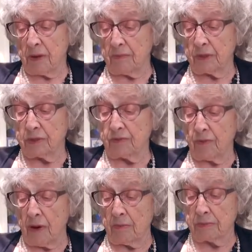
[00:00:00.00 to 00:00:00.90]
one was
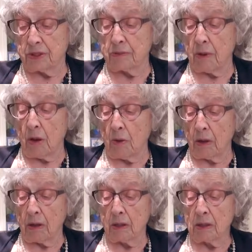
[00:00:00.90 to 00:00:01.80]
from
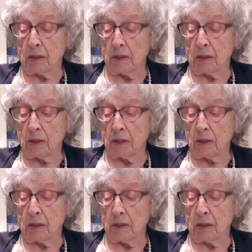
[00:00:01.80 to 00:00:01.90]
Samoa.